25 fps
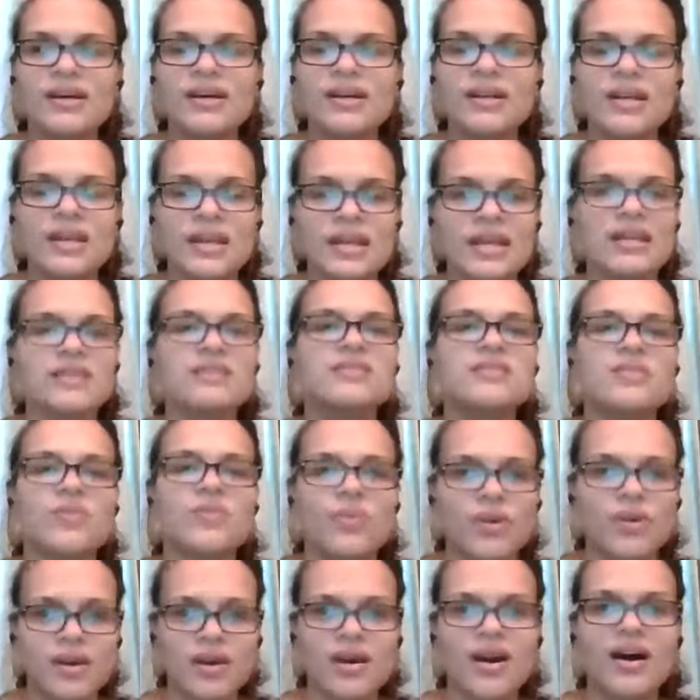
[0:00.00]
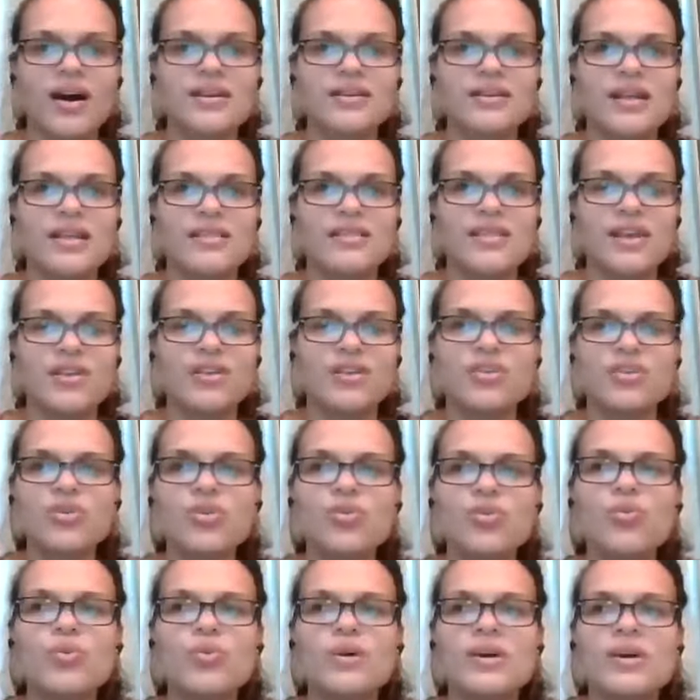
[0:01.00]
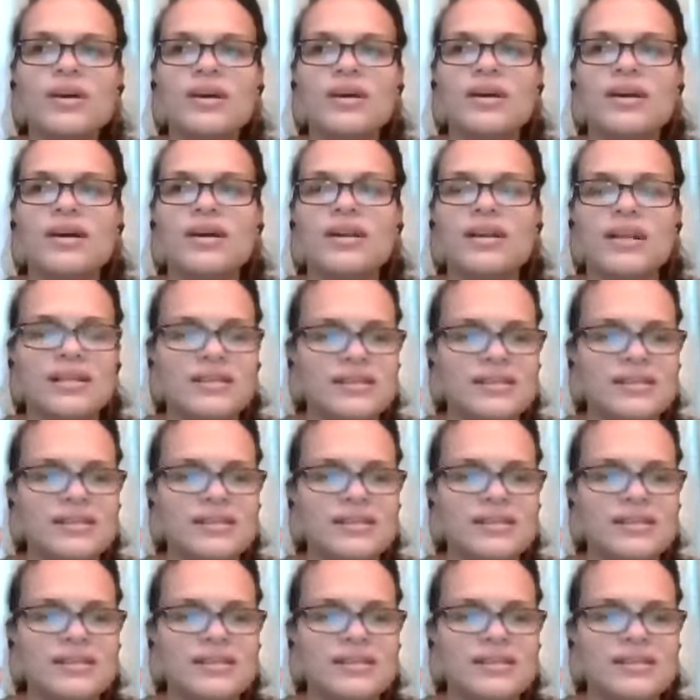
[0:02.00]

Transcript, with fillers: need to work on, that you need